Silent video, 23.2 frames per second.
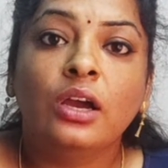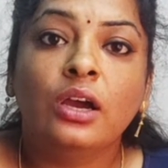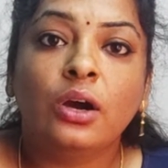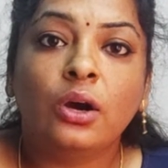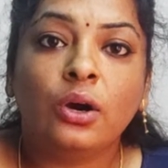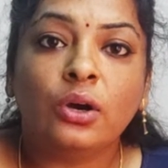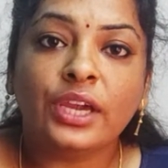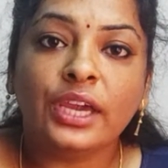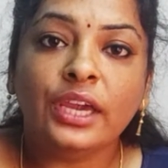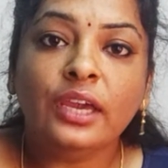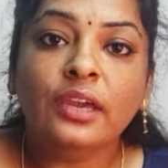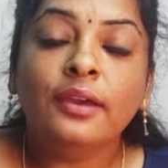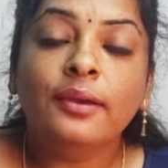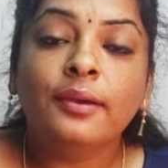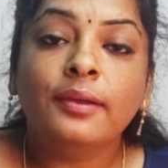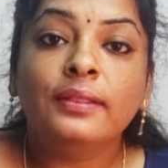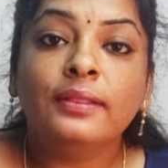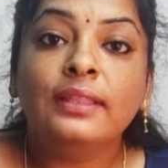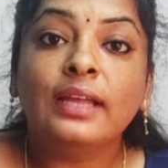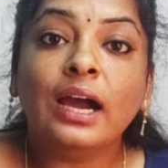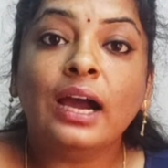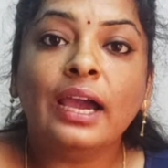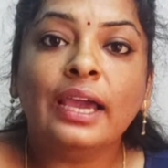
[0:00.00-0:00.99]
Okay,
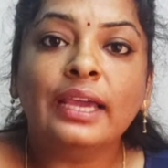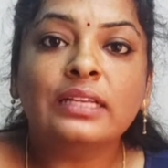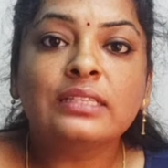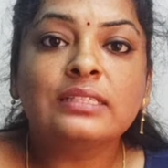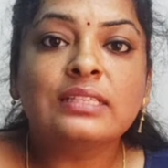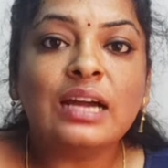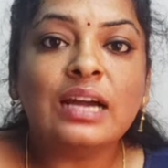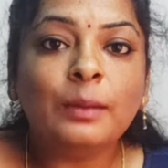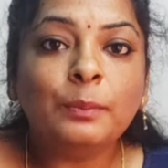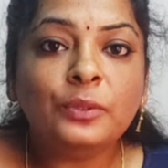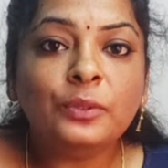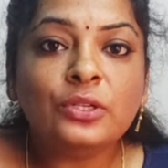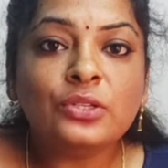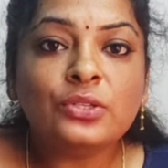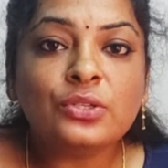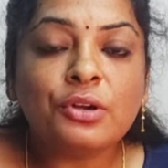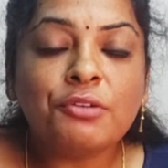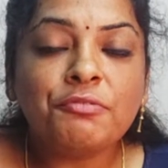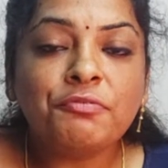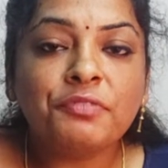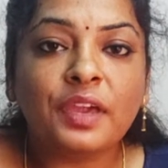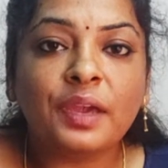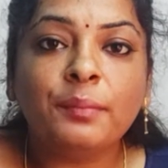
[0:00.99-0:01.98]
the examples
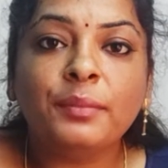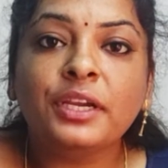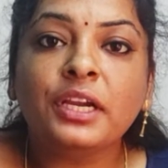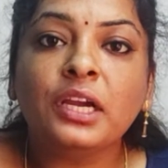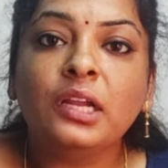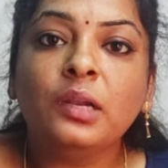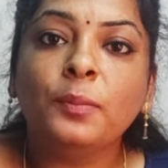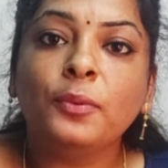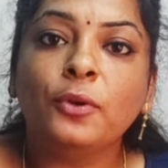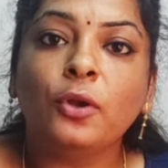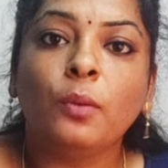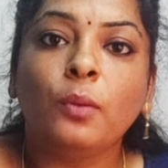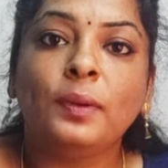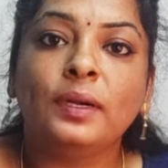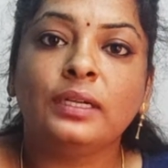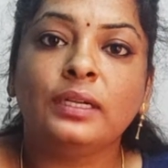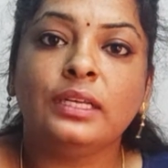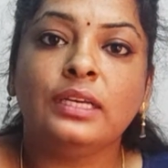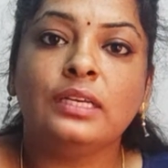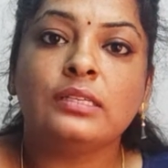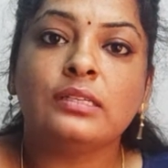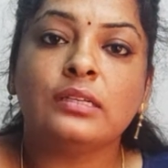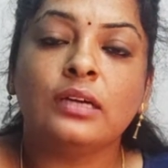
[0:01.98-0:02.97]
of chemical
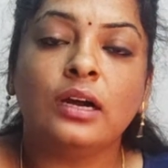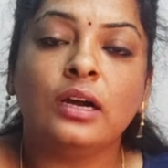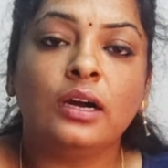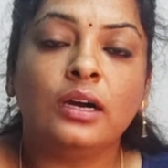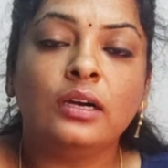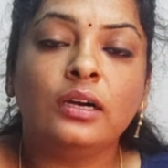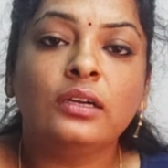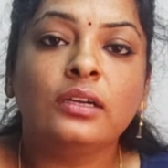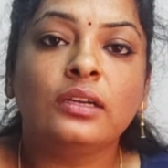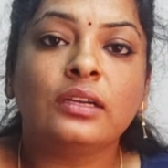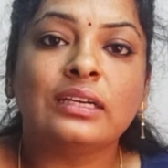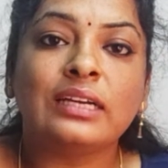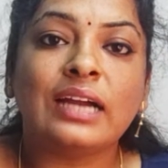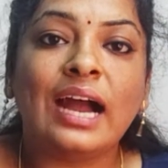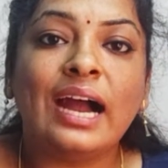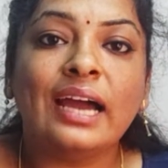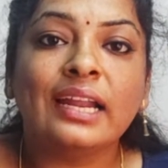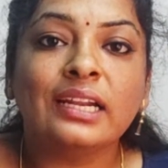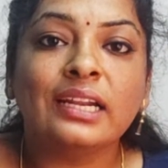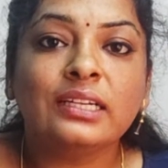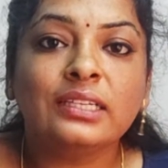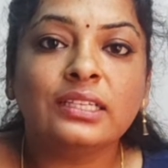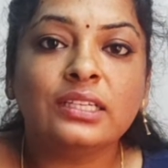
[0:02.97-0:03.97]
properties are
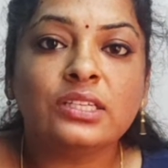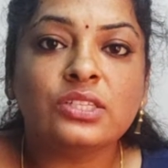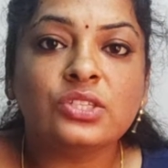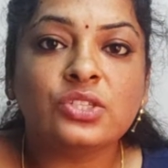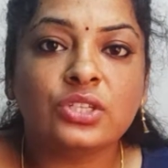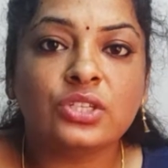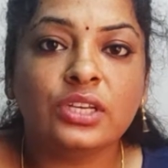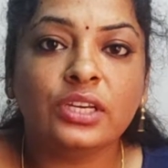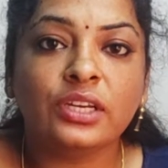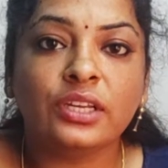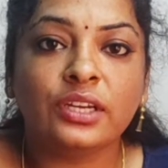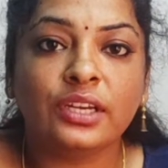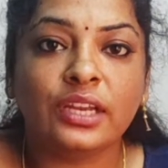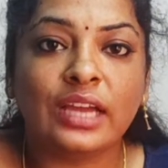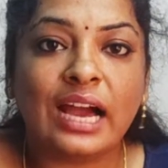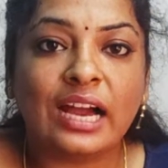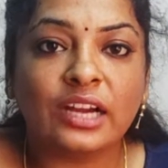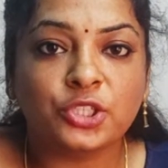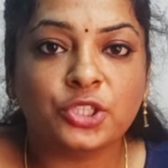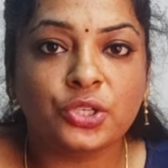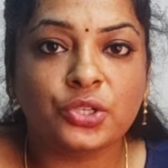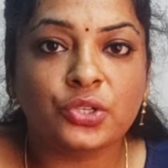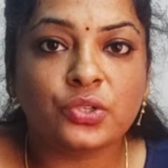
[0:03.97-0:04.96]
characteristic
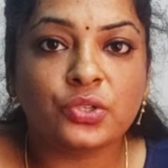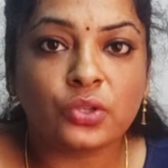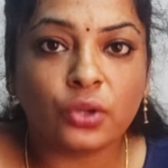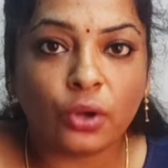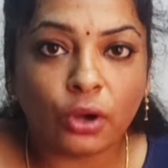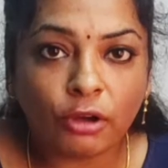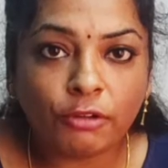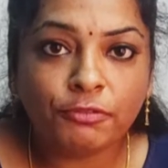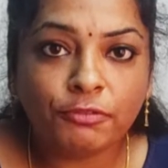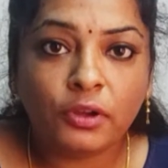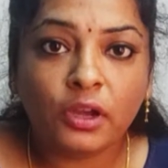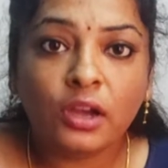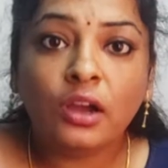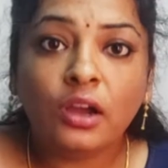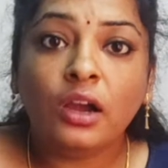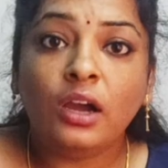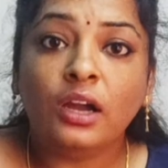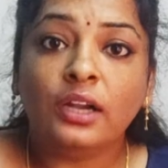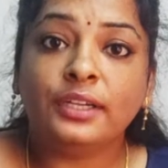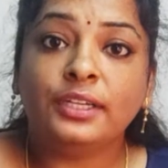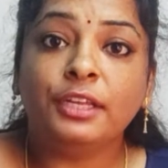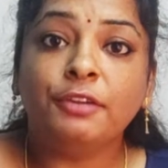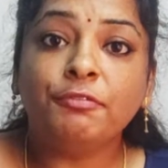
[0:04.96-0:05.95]
reactions of
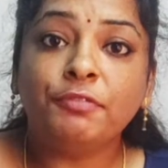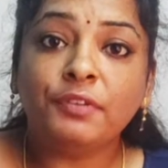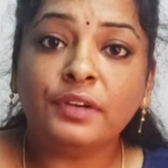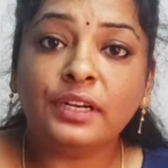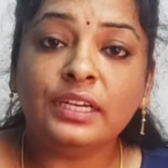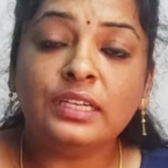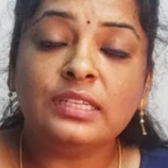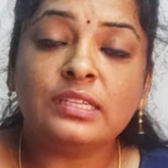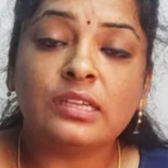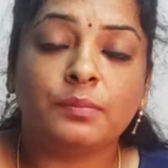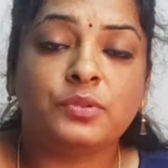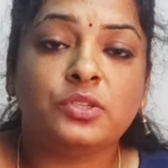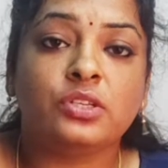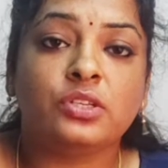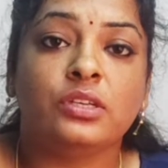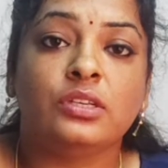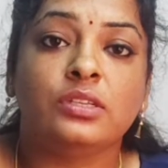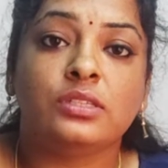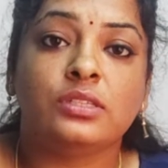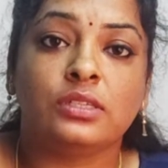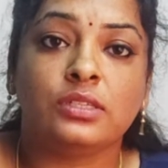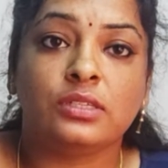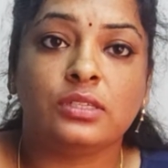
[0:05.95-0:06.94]
different
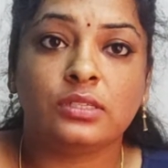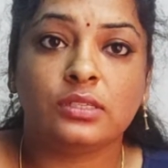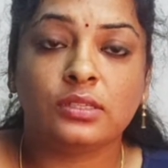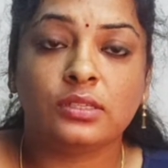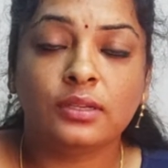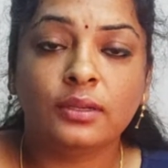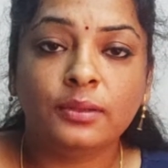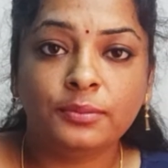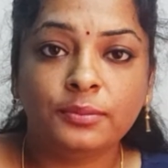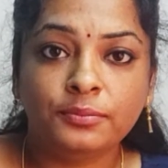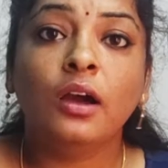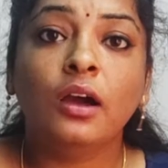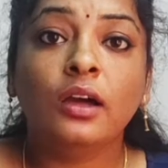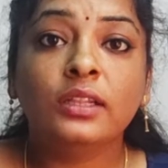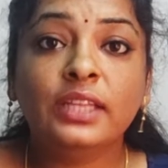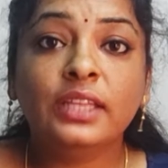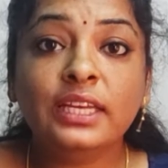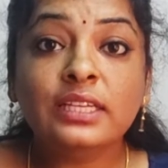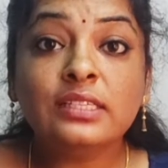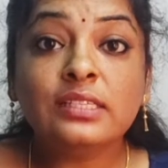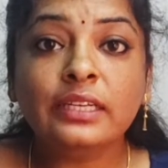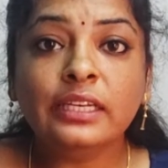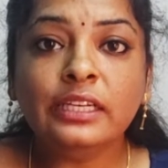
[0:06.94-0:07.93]
substances.
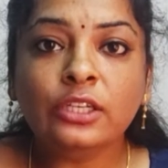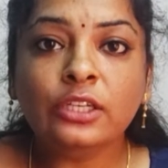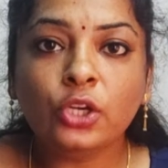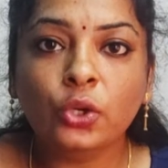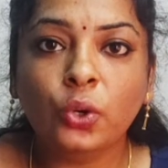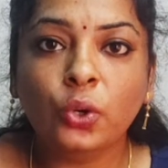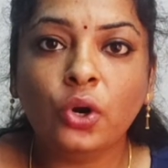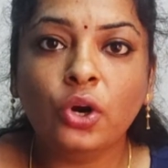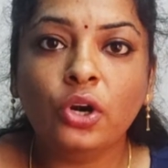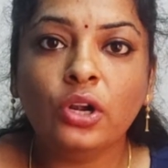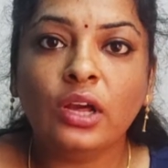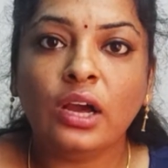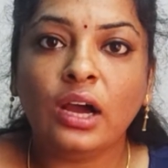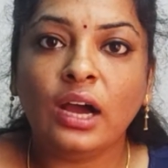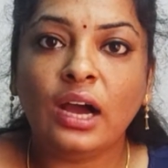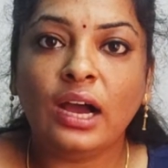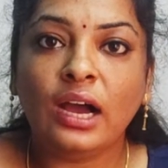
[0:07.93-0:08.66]
These include